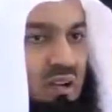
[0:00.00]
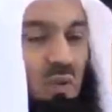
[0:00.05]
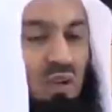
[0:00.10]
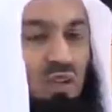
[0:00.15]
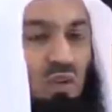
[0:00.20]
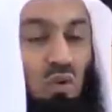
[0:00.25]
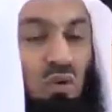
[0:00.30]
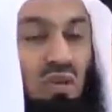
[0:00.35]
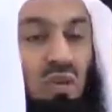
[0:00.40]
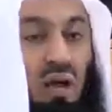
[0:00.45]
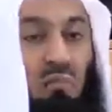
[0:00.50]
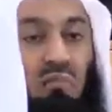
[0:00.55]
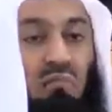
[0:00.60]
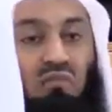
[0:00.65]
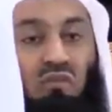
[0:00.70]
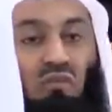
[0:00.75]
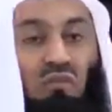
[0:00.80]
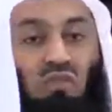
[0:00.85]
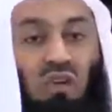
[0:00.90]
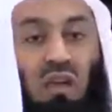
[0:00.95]
When you come
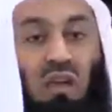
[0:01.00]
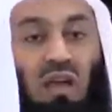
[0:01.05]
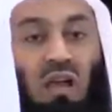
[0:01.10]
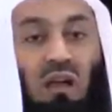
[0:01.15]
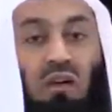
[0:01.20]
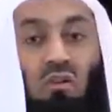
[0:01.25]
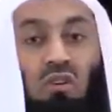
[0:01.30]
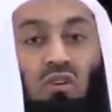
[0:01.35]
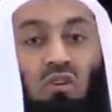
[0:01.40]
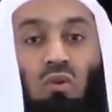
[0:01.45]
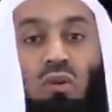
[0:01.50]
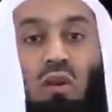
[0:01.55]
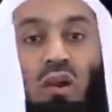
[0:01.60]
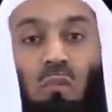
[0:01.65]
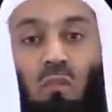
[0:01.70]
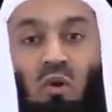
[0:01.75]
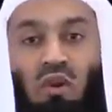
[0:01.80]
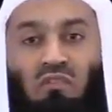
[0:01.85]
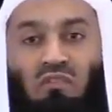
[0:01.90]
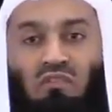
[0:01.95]
for salah, when you
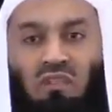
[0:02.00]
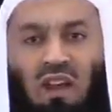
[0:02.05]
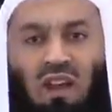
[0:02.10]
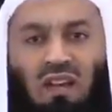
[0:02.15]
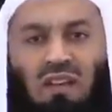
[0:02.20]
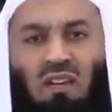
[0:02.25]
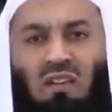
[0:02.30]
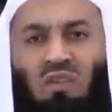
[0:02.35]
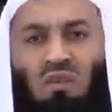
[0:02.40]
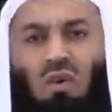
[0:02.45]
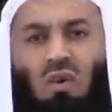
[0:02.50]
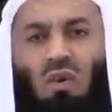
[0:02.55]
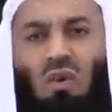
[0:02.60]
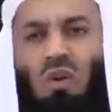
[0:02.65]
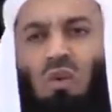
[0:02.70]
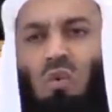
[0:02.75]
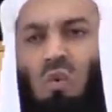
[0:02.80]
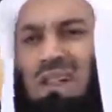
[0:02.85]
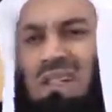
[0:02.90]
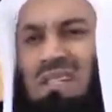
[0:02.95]
come on a Friday, you're
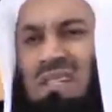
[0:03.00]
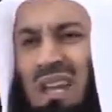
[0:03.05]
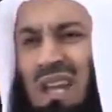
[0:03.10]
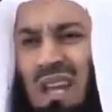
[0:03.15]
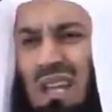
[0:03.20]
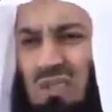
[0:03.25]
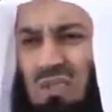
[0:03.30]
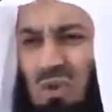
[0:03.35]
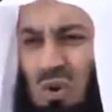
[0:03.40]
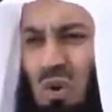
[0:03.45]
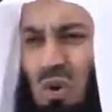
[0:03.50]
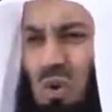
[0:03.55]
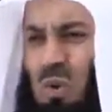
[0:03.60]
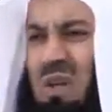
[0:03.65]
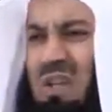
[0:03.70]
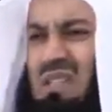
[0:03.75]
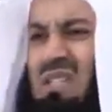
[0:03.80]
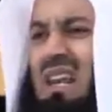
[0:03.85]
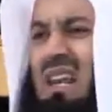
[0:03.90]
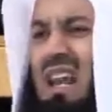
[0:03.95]
always late, you're
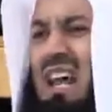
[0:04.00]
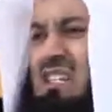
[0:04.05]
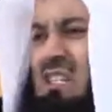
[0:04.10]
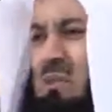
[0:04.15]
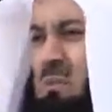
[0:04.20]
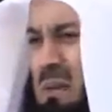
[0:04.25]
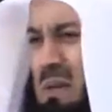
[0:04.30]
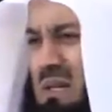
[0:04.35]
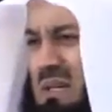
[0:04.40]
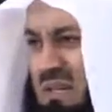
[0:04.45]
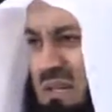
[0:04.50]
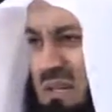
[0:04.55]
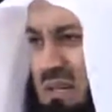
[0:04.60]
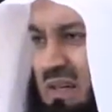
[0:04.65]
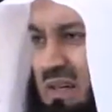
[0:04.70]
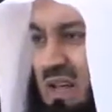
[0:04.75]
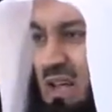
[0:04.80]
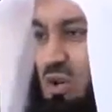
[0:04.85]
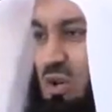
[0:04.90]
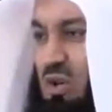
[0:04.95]
always the last person.
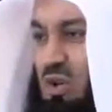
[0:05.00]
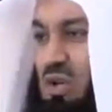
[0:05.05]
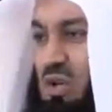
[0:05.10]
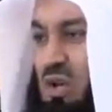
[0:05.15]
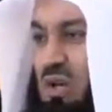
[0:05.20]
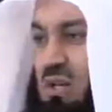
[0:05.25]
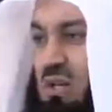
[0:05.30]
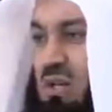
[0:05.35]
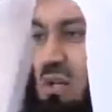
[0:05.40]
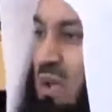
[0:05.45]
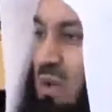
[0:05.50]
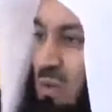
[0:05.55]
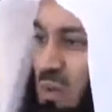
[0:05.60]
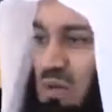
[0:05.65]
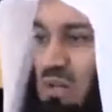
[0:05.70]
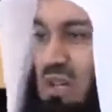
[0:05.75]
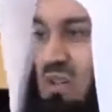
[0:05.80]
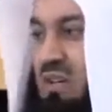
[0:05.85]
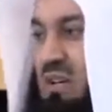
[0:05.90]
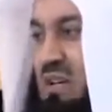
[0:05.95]
Your children, they
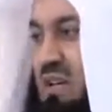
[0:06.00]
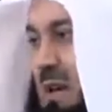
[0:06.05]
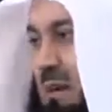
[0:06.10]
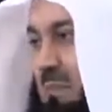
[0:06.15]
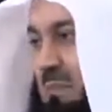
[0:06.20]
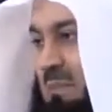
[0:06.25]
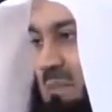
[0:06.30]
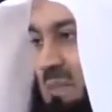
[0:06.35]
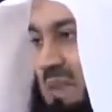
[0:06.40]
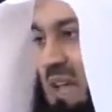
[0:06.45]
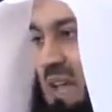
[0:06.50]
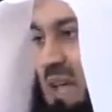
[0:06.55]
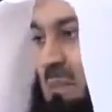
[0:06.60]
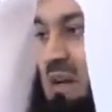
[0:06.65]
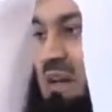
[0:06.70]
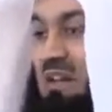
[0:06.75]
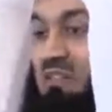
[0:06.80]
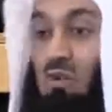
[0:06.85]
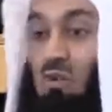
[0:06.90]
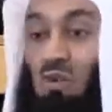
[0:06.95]
won't even come.
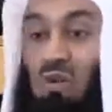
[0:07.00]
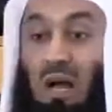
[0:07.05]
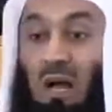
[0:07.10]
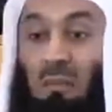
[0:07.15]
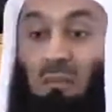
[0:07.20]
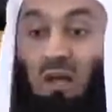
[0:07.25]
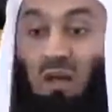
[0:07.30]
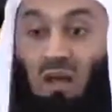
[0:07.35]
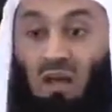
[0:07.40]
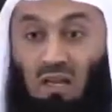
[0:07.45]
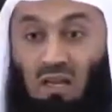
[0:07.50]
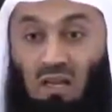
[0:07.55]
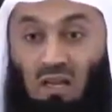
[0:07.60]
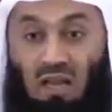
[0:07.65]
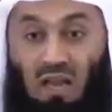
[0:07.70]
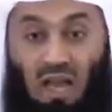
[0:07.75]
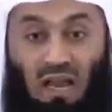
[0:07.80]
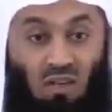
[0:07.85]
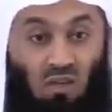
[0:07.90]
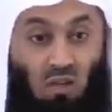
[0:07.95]
But if you come
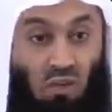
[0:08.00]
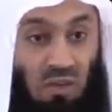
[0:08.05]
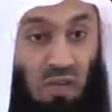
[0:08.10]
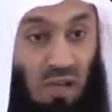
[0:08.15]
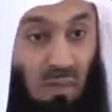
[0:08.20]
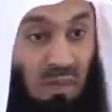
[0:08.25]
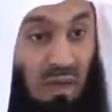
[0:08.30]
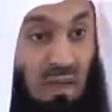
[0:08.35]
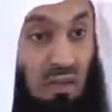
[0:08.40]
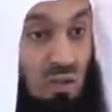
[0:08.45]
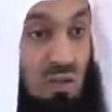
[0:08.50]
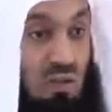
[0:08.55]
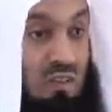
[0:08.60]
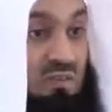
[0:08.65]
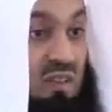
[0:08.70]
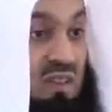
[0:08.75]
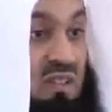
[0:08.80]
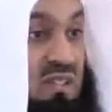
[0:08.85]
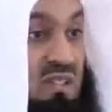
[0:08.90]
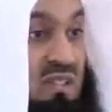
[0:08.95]
early and you come into the
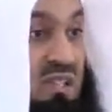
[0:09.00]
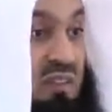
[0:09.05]
first